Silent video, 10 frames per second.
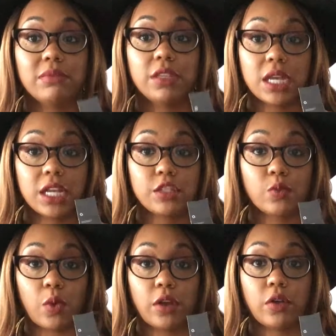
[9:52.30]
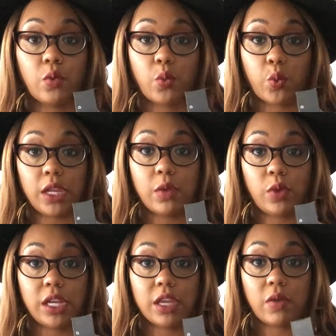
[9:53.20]
does work really,
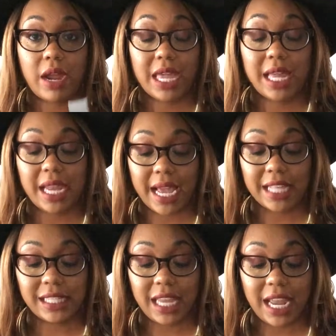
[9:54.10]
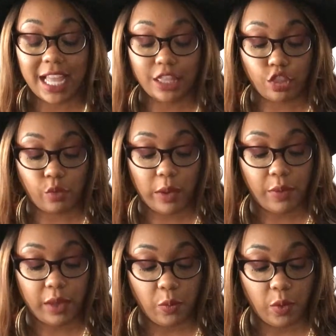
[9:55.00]
really great. And like I said, I got the
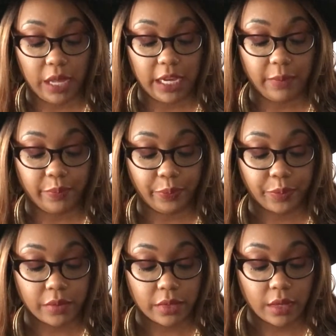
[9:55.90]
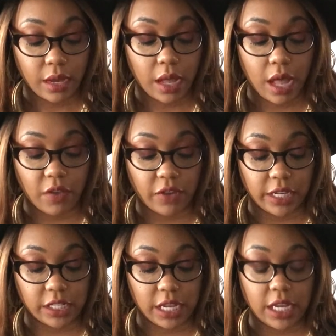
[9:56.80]
3.1
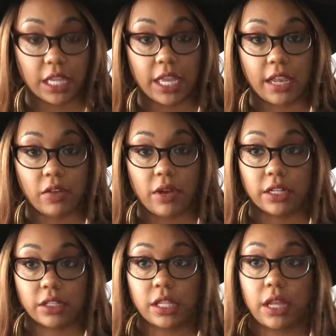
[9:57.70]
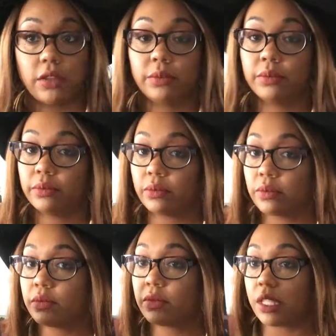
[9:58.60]
coverage in the yellow undertone.
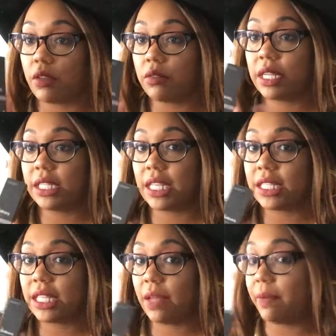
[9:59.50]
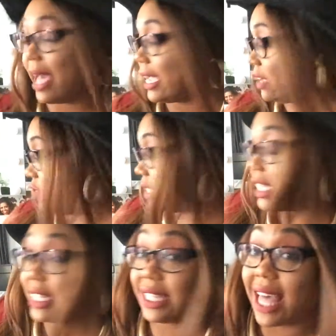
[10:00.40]
So this is a good buy, and for
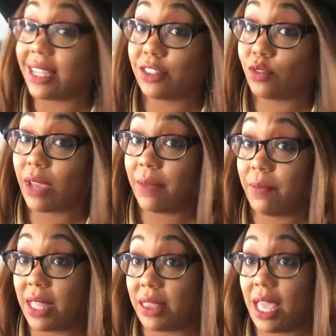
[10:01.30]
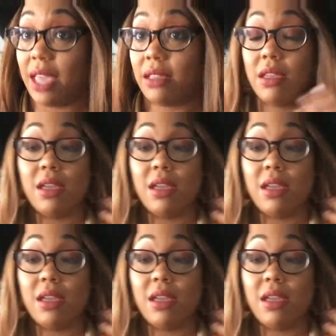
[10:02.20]
$6 you can't beat that.